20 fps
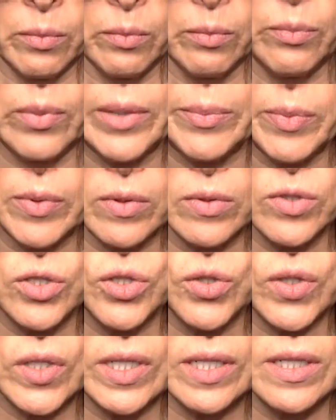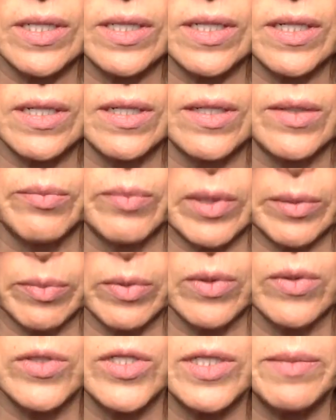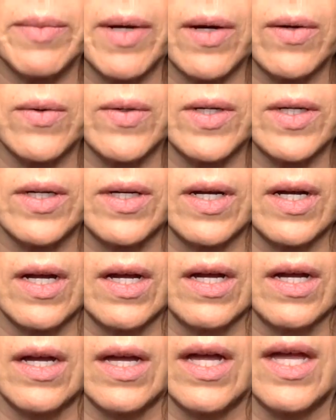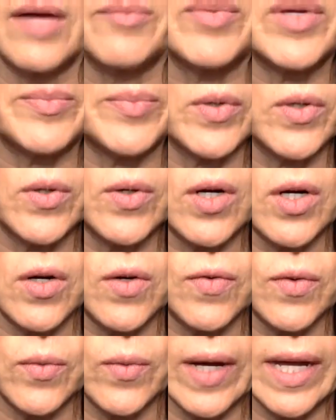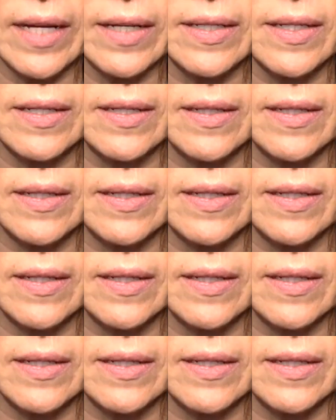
people who drink, people who smoke, and people who are overweight